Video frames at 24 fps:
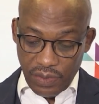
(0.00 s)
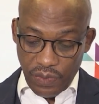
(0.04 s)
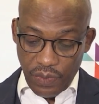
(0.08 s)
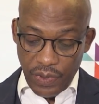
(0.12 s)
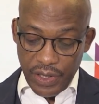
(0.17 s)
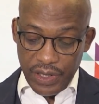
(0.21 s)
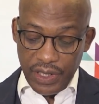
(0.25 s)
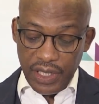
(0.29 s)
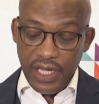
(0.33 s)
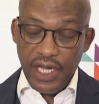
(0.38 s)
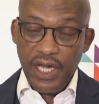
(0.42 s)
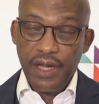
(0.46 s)

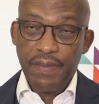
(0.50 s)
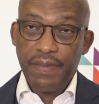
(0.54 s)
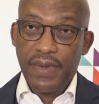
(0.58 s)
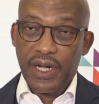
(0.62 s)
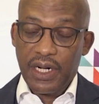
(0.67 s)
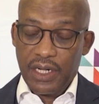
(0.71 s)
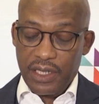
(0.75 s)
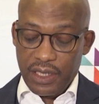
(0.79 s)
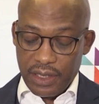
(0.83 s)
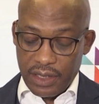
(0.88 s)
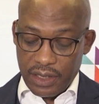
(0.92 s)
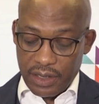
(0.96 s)
with
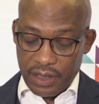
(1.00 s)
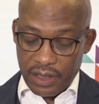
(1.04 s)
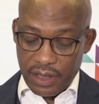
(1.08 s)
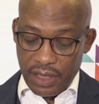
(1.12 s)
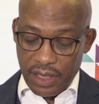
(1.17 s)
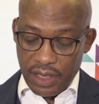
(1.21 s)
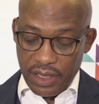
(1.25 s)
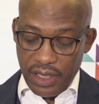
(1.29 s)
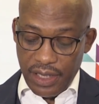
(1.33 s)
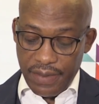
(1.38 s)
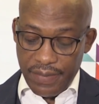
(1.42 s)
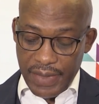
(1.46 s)
earmark
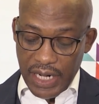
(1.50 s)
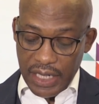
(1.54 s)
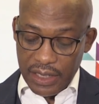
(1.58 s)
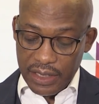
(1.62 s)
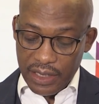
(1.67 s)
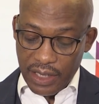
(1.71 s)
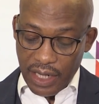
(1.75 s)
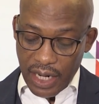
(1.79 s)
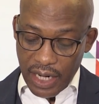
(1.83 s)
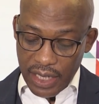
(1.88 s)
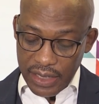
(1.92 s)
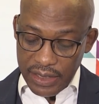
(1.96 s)

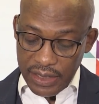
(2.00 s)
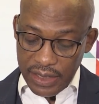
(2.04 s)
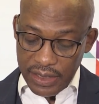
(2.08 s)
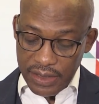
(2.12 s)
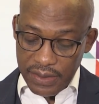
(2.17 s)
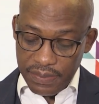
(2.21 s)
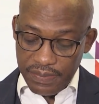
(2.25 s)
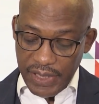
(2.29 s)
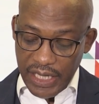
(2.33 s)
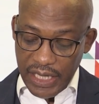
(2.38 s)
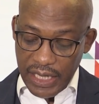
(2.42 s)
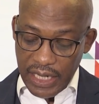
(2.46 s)

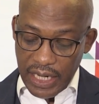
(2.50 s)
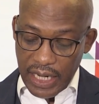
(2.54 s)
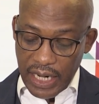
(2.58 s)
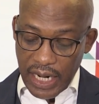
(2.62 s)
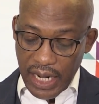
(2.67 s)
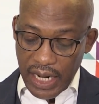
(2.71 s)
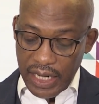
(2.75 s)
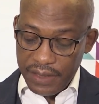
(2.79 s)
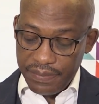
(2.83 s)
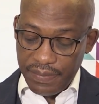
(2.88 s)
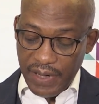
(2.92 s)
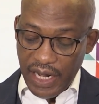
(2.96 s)
grants being
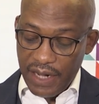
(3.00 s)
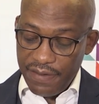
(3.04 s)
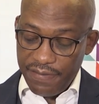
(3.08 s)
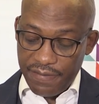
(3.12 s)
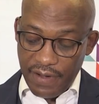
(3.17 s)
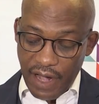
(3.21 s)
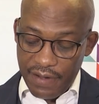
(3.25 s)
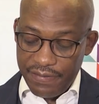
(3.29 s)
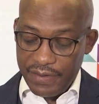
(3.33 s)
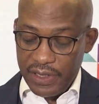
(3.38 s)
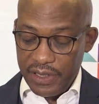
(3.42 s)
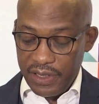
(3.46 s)
cut by
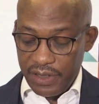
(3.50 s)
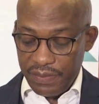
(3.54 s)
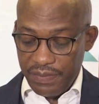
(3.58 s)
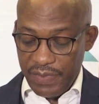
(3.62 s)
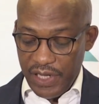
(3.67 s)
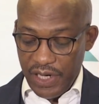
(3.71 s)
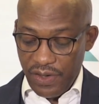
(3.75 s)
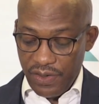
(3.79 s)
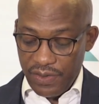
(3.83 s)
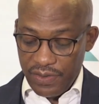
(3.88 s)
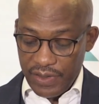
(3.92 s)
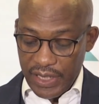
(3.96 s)
500
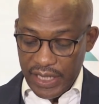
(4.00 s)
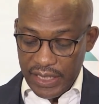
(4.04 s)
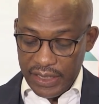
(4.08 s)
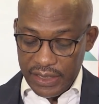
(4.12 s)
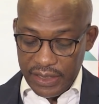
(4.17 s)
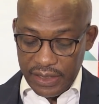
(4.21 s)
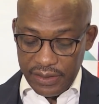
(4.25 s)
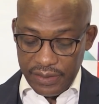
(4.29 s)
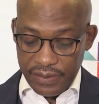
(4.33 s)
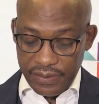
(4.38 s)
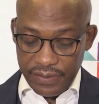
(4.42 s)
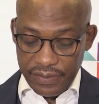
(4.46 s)
million
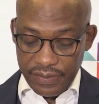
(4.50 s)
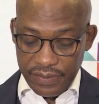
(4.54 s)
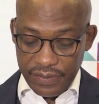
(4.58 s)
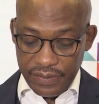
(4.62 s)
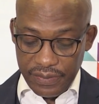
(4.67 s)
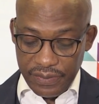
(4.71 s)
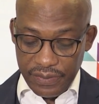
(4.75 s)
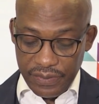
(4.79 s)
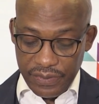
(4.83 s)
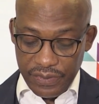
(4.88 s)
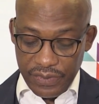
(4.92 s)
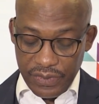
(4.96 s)
rand.
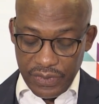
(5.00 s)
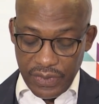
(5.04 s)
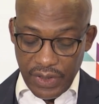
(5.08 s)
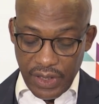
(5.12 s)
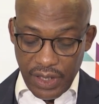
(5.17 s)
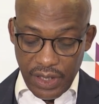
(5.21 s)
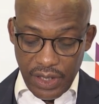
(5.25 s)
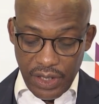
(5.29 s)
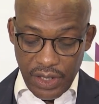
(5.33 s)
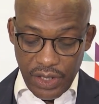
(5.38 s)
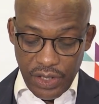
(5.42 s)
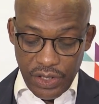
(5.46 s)

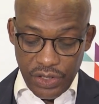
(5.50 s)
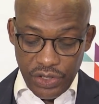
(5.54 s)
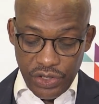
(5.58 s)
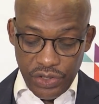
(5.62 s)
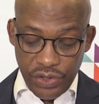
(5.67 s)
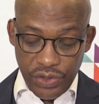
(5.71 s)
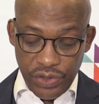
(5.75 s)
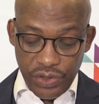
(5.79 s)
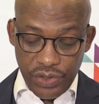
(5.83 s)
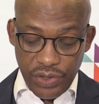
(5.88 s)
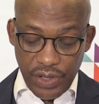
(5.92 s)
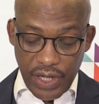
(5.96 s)

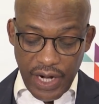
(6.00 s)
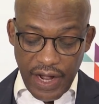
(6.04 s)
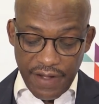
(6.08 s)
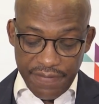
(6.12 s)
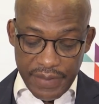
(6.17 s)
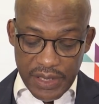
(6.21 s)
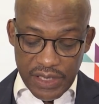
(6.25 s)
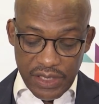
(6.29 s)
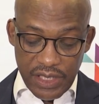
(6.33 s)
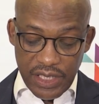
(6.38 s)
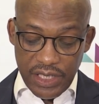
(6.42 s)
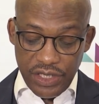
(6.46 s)
Due to
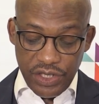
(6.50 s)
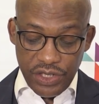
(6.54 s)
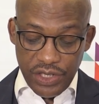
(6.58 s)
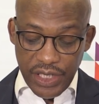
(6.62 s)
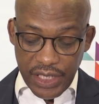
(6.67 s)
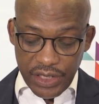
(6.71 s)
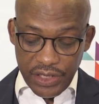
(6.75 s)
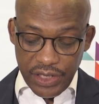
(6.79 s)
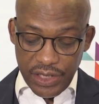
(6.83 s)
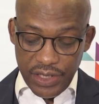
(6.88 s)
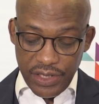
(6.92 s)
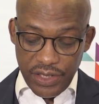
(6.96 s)
government's
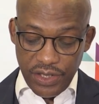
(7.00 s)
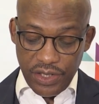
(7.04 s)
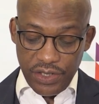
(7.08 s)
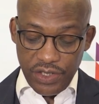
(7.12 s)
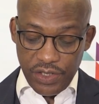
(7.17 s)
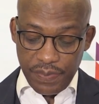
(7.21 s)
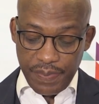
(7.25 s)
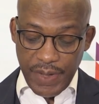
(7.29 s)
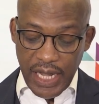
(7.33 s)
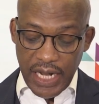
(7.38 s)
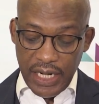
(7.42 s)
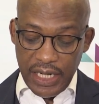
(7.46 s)
restrictions on
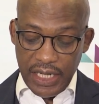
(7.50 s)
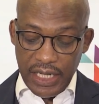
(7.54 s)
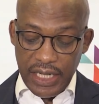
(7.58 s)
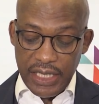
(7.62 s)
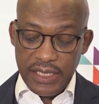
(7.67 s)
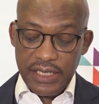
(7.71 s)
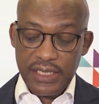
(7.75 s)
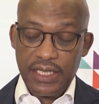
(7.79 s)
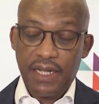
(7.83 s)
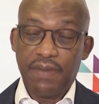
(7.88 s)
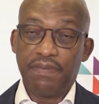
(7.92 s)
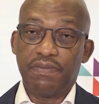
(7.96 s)
spending
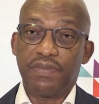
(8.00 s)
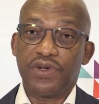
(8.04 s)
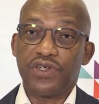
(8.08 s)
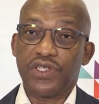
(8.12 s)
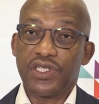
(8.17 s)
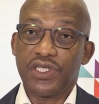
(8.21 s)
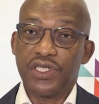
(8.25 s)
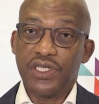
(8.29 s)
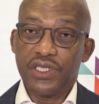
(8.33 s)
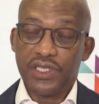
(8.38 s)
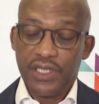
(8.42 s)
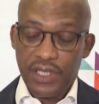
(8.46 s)
and some
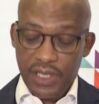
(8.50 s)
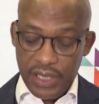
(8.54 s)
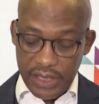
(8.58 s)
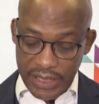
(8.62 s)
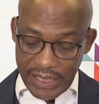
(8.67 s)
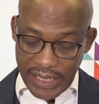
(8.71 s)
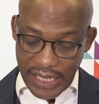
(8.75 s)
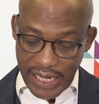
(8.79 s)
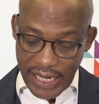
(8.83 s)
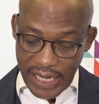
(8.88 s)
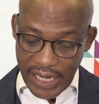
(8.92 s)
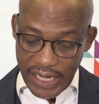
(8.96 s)
procedural
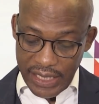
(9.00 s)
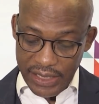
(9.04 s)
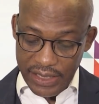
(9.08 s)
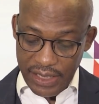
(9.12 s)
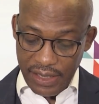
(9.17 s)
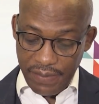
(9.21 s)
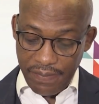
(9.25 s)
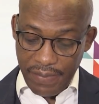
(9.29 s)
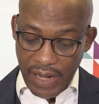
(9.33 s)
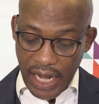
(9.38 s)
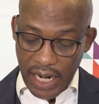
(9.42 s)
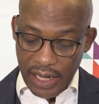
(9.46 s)
delays
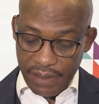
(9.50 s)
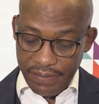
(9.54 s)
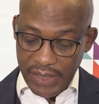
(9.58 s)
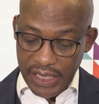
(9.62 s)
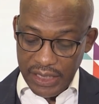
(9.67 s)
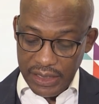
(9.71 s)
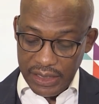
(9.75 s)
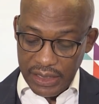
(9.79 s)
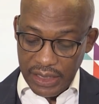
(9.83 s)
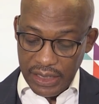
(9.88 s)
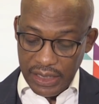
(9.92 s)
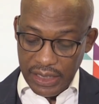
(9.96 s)
in
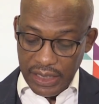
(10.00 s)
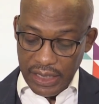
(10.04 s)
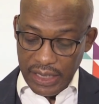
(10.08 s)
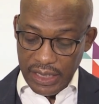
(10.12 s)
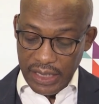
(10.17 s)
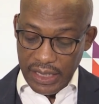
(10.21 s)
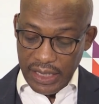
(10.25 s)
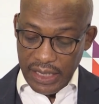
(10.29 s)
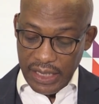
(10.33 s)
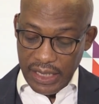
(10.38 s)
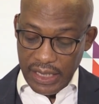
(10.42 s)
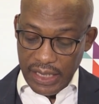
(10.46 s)
Parliament,
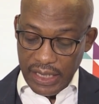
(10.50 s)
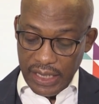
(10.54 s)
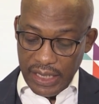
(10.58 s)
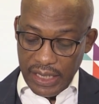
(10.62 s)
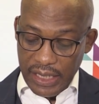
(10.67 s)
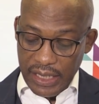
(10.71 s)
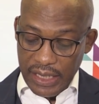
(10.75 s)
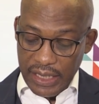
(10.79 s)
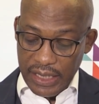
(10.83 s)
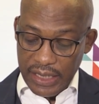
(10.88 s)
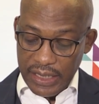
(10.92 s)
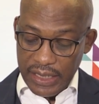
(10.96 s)

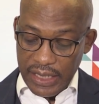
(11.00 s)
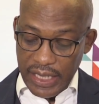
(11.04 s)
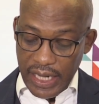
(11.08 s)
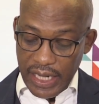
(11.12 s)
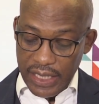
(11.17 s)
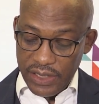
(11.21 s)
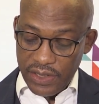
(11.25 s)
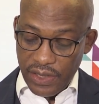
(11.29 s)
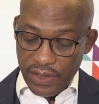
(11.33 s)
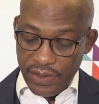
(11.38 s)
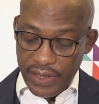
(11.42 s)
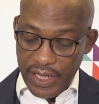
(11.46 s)
there
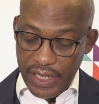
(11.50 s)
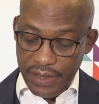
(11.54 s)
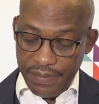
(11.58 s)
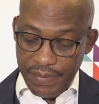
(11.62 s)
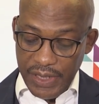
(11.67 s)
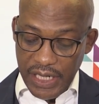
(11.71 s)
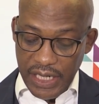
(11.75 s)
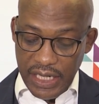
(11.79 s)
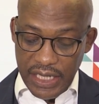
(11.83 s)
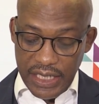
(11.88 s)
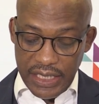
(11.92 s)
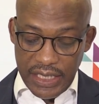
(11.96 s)
has already
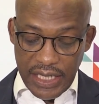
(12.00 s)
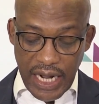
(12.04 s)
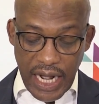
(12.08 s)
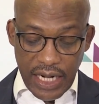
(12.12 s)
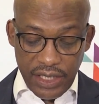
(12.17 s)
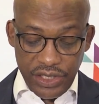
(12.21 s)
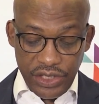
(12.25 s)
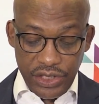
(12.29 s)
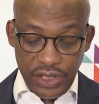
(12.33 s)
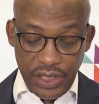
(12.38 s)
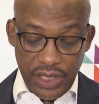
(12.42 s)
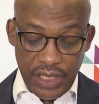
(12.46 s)
been a
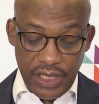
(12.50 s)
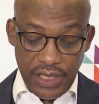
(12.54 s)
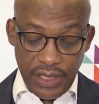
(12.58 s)
reduction